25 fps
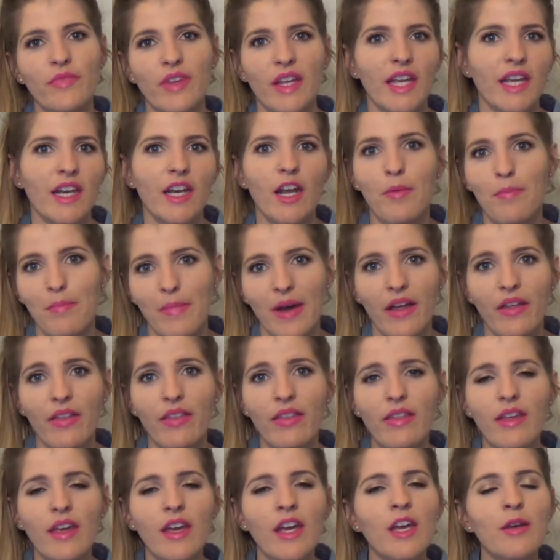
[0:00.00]
in a month.
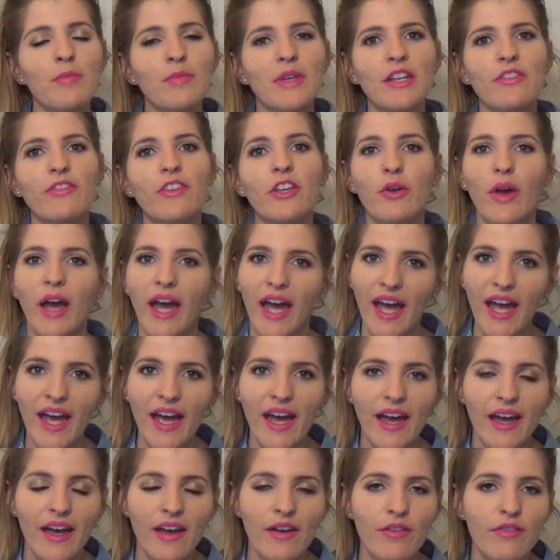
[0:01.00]
But if you
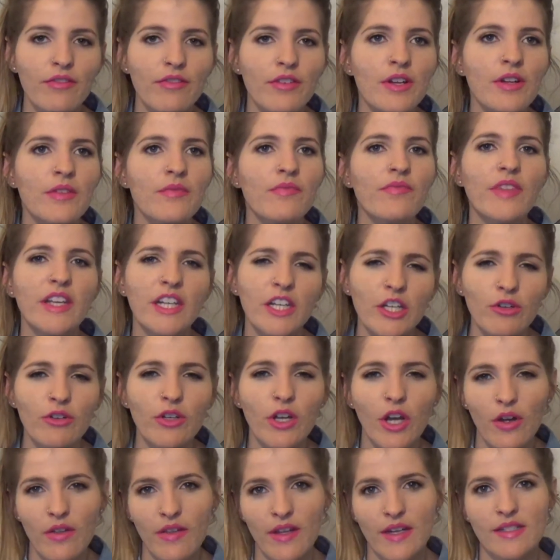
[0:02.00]
have, then you
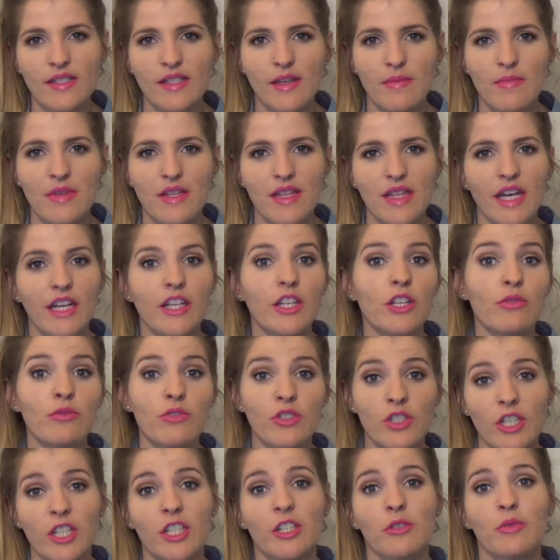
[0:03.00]
know that it's something that you
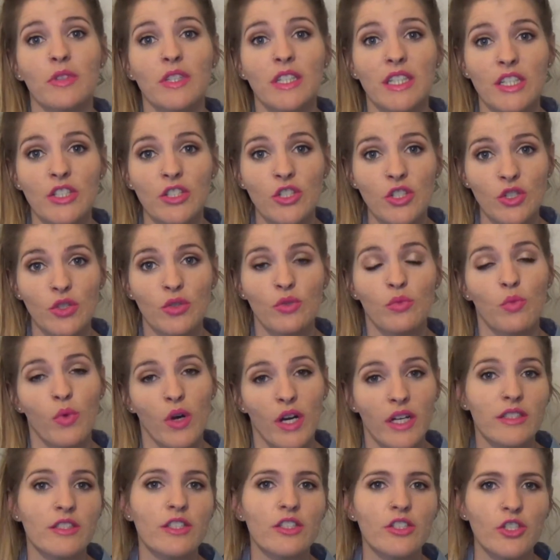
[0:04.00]
genuinely do
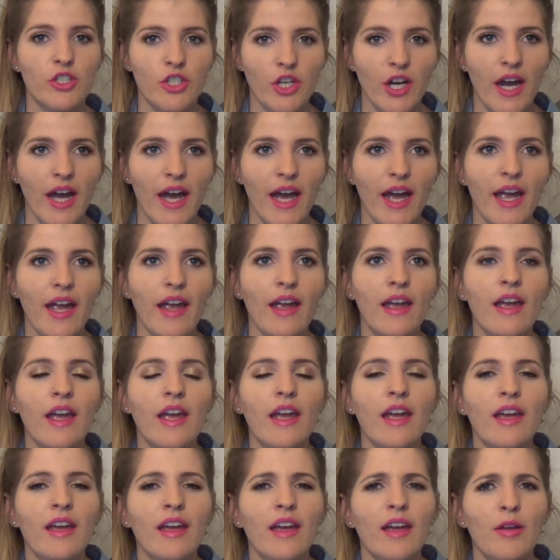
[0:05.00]
want to try.
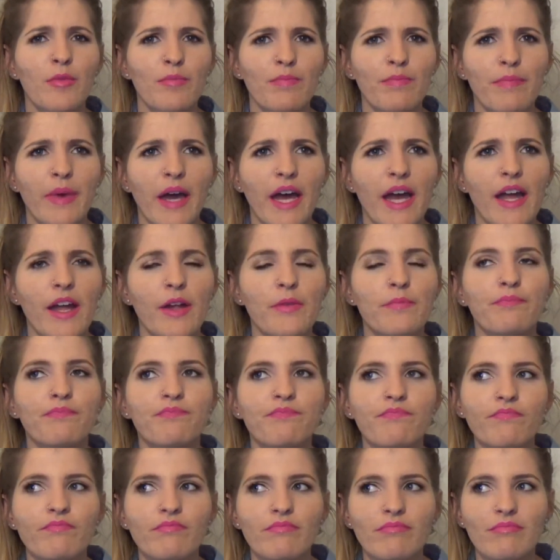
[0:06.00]
But
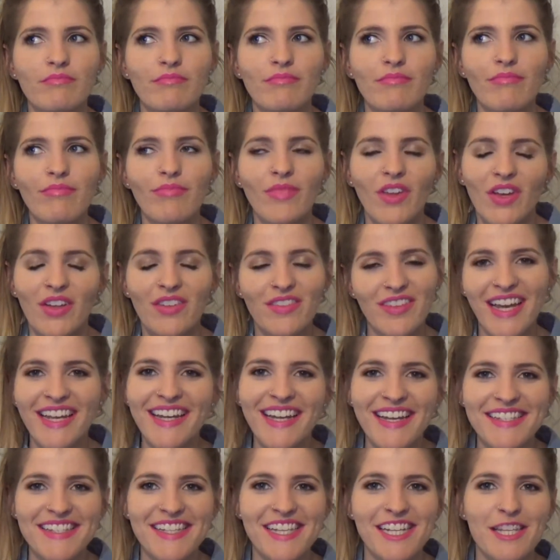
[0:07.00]

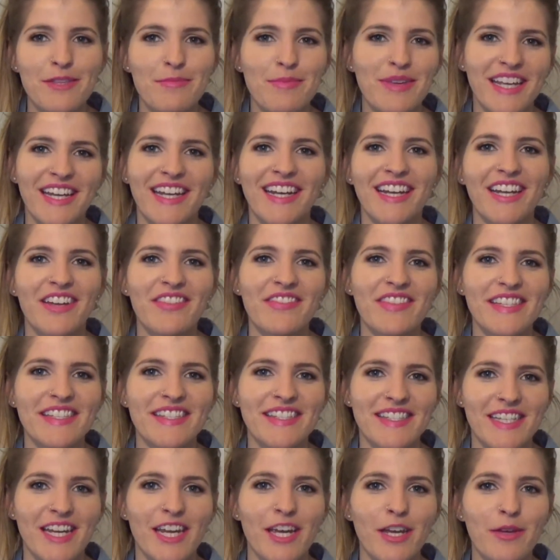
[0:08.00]
like I said at the beginning of
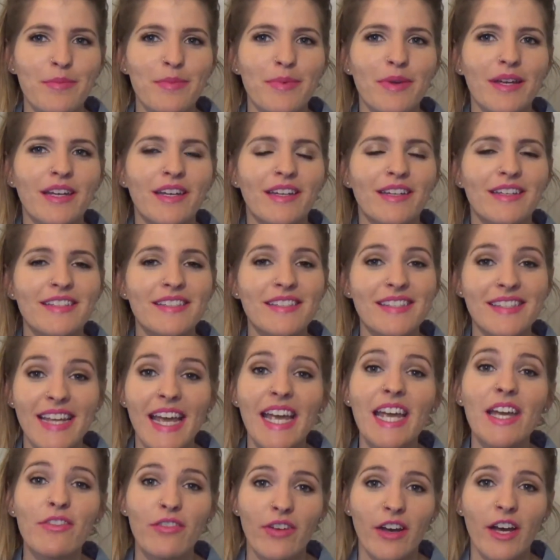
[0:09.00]
this tip,
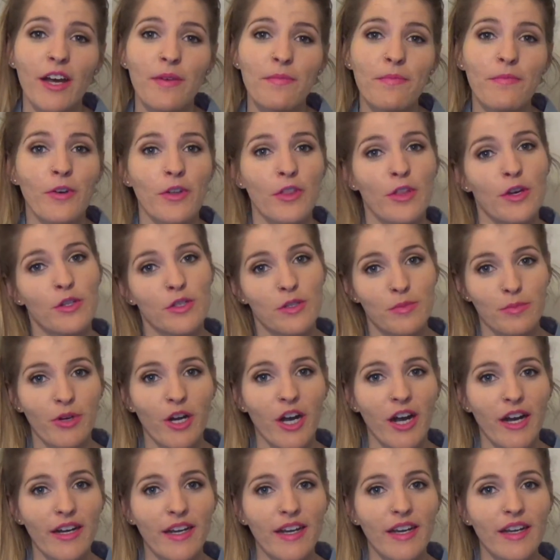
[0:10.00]
save up for those
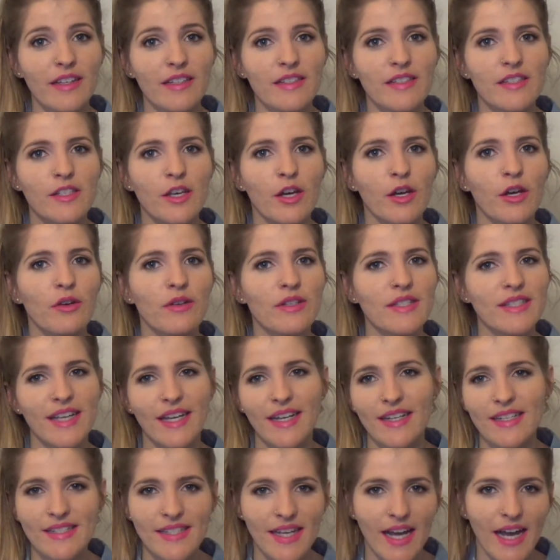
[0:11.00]
products. So
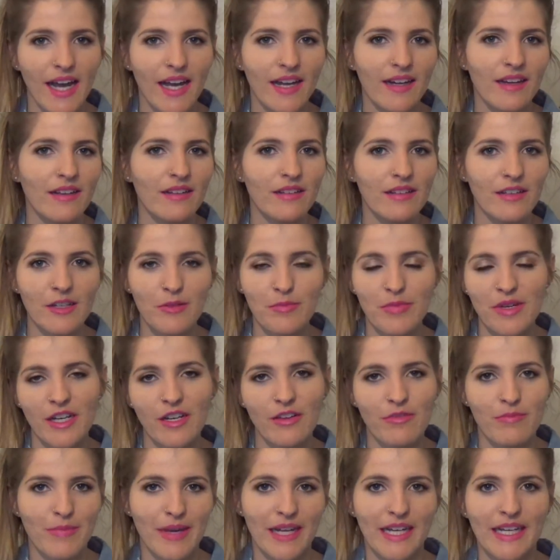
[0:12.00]
set aside a little bit
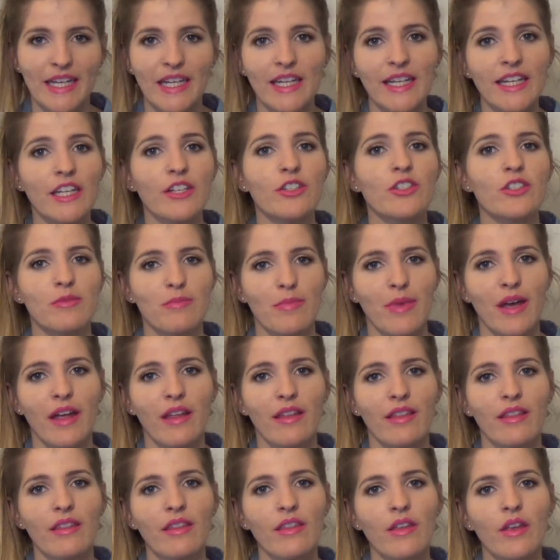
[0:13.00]
of money each
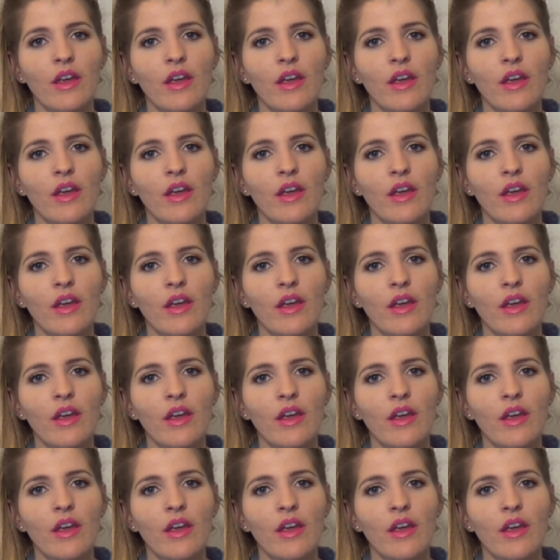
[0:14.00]
month